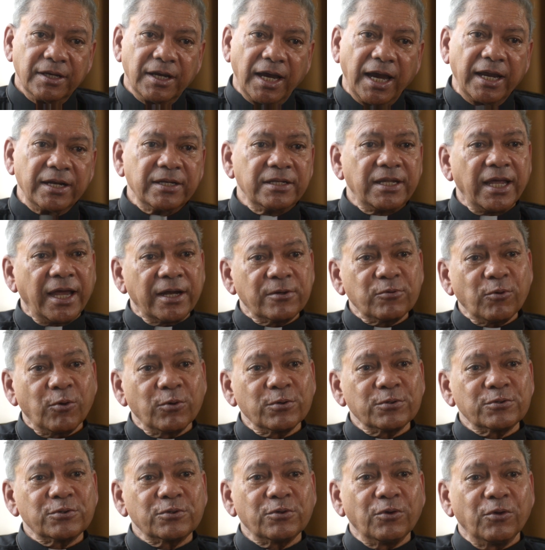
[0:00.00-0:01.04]
And that
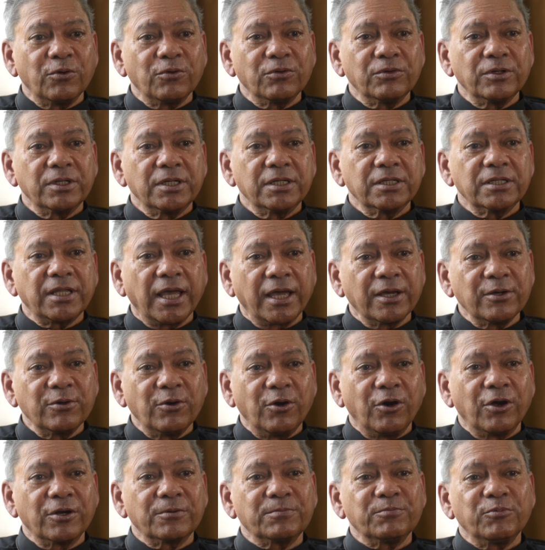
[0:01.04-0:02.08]
also, thank
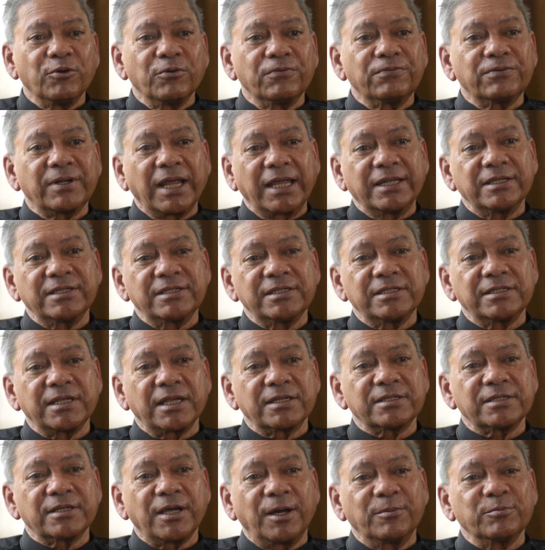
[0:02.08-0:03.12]
God, Pope Francis
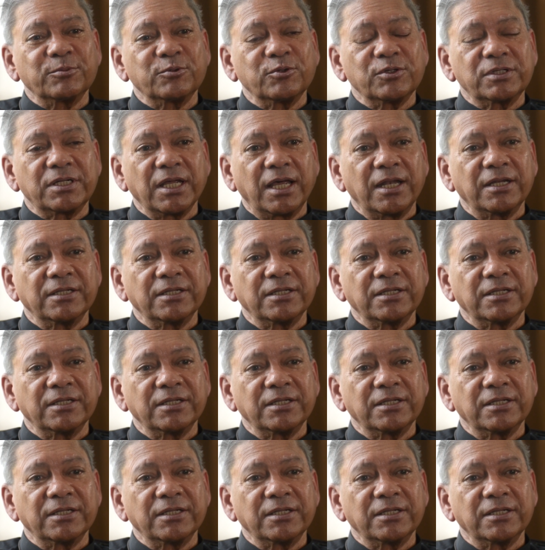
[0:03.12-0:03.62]
has come to tell